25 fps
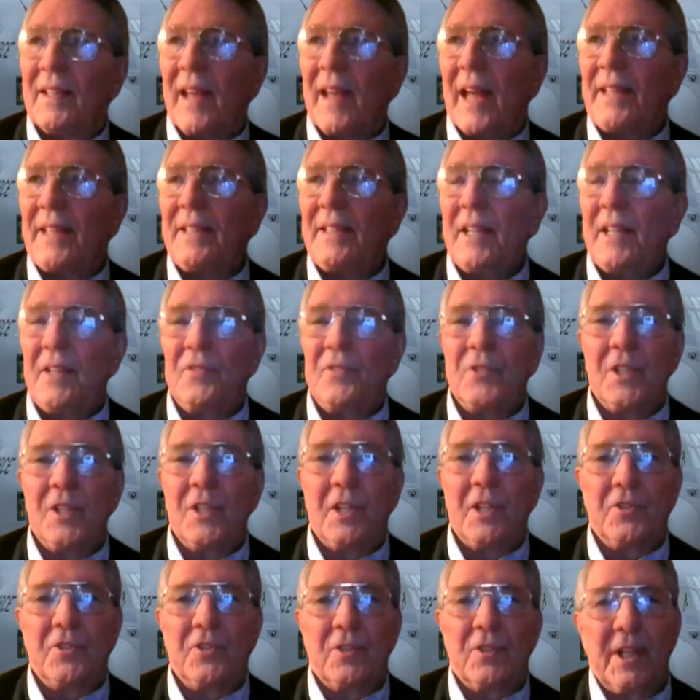19th
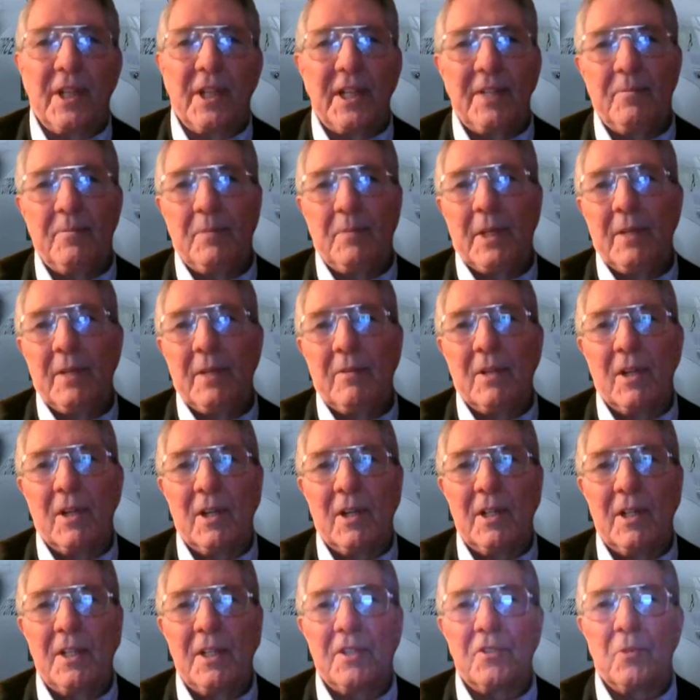century, even
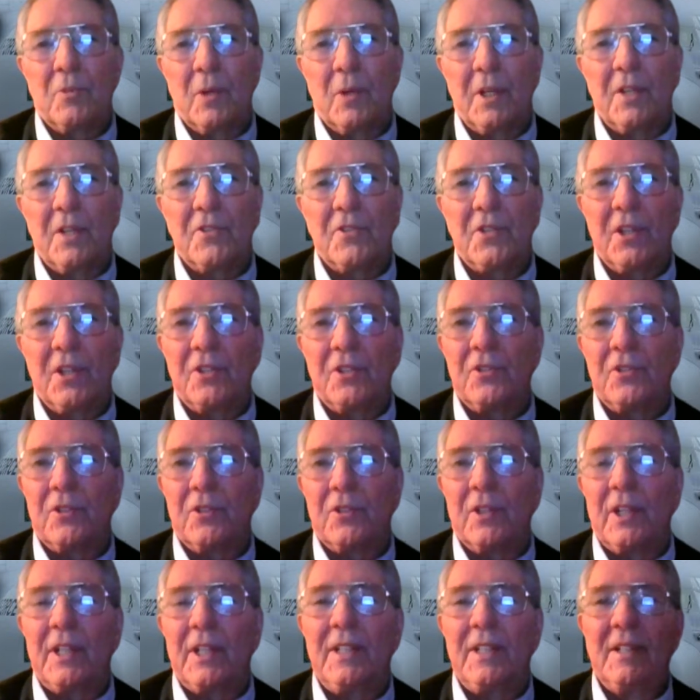earlier 20th
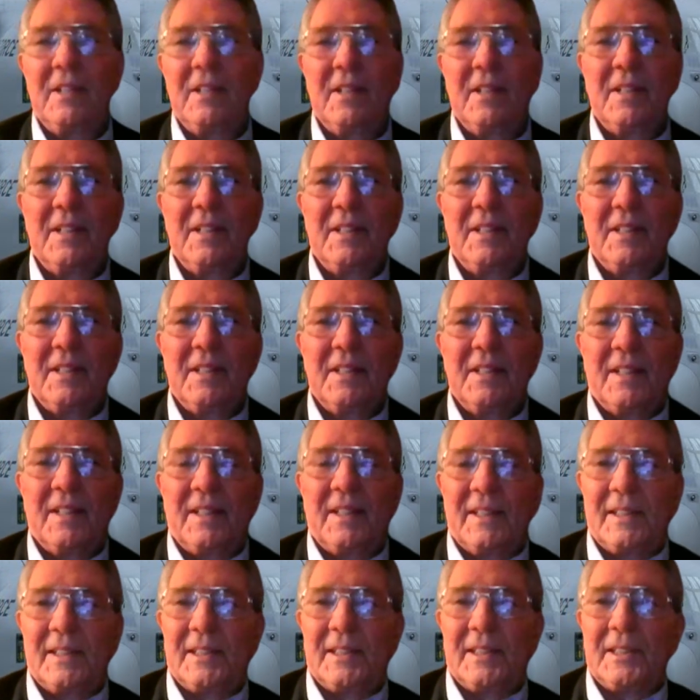century,
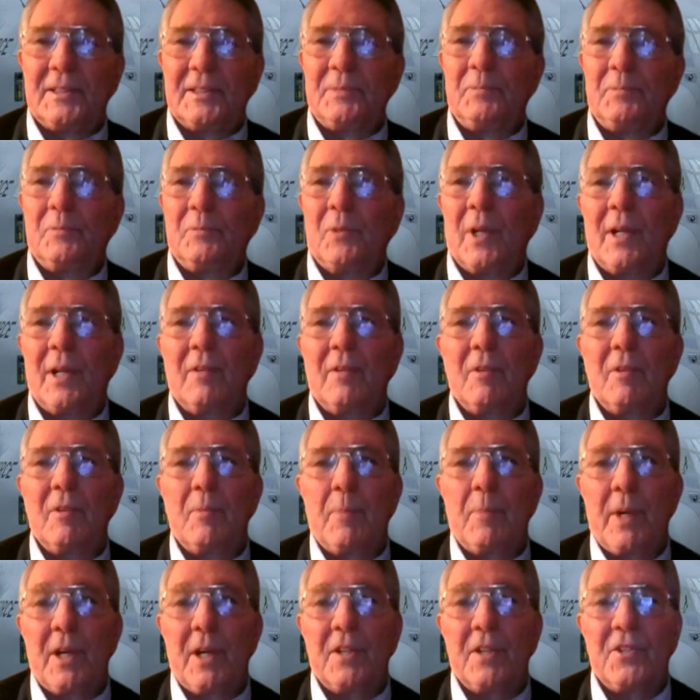uh, whatever
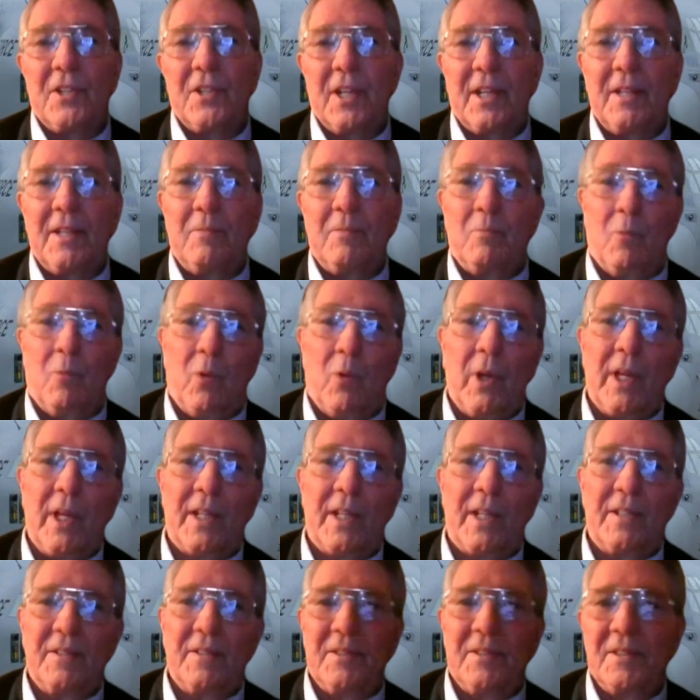the parents say it
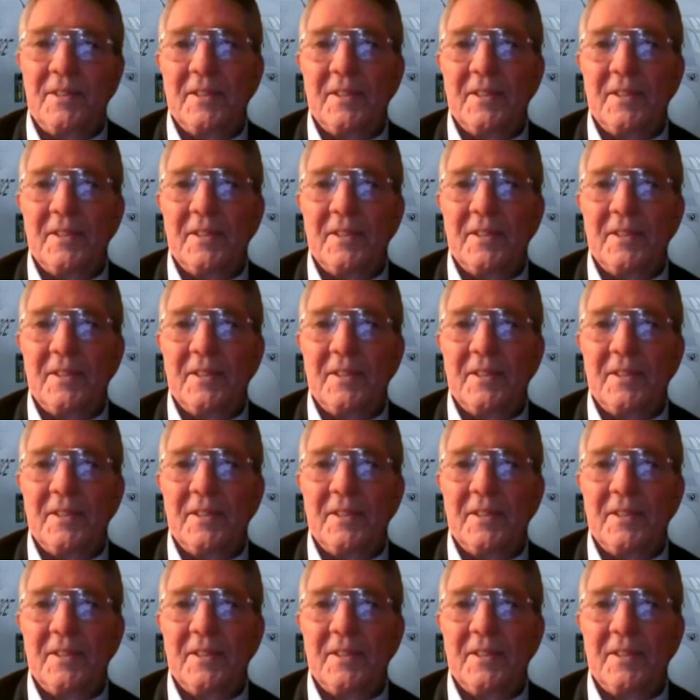went.